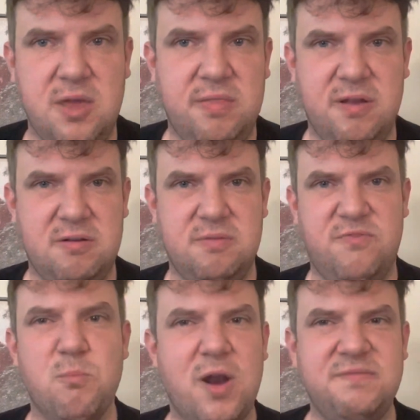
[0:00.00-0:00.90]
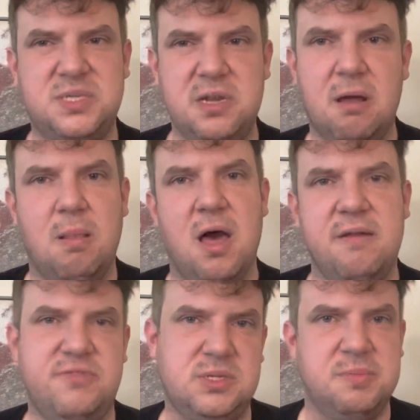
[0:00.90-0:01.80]
either, from what I've seen
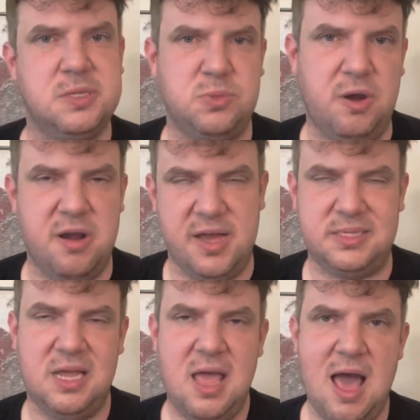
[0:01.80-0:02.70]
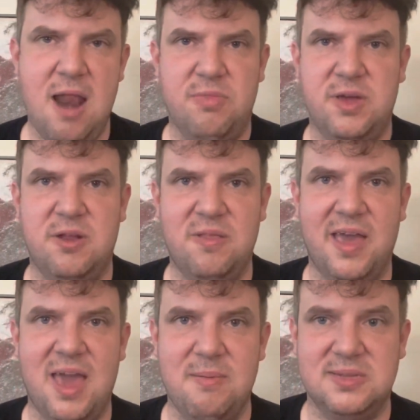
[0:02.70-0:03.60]
online for some of the Sweetheart Nights, I don't think you're
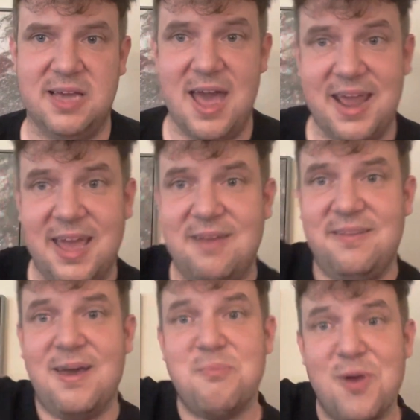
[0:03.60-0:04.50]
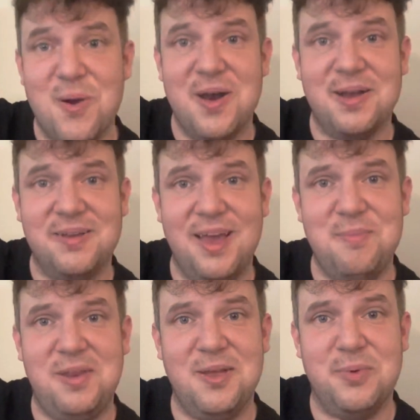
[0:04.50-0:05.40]
like able to kind of get that bro hug
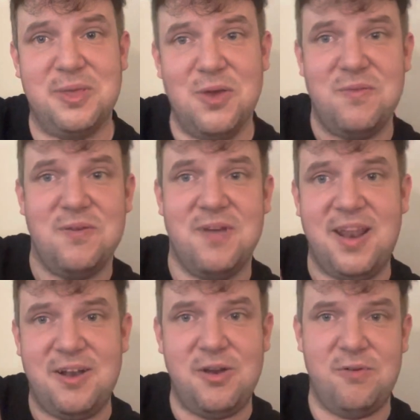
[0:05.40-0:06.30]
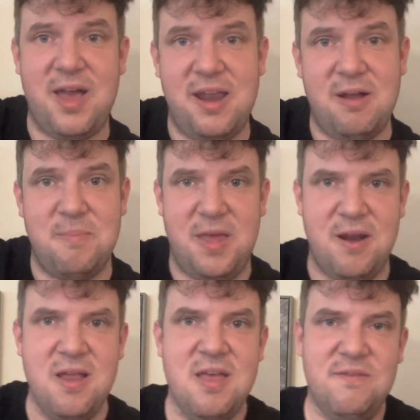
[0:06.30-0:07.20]
type deal with Goofy right under your red arm
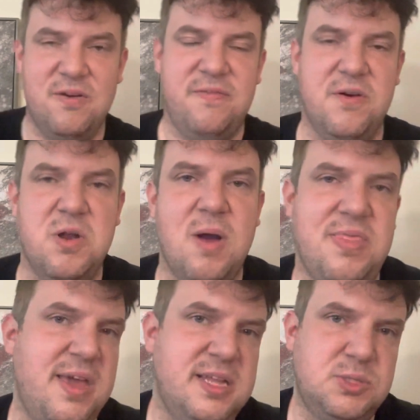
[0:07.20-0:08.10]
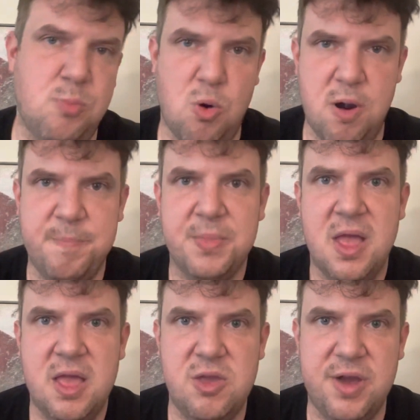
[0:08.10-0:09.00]
there for a photo. I think it's more,
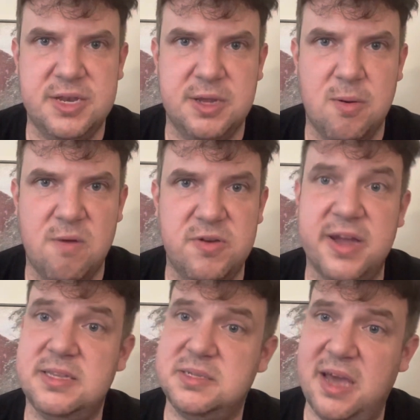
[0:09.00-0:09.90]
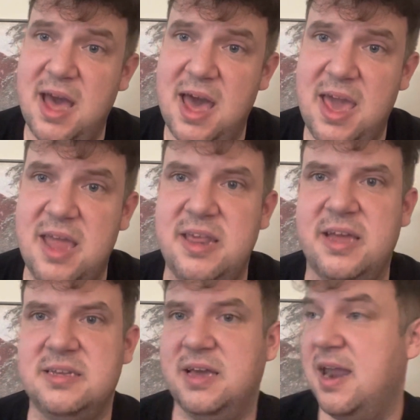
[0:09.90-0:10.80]
you get to go over, you get to say hi, and you
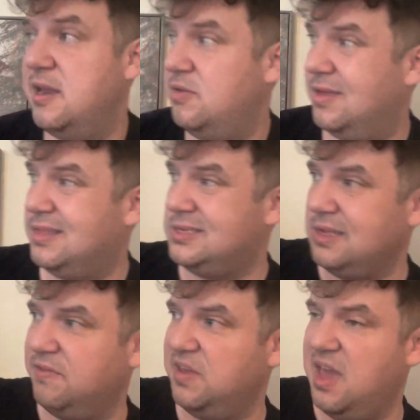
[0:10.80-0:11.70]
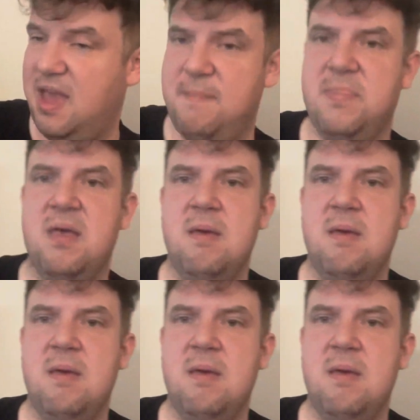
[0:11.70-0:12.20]
get to kind of do like the selfie game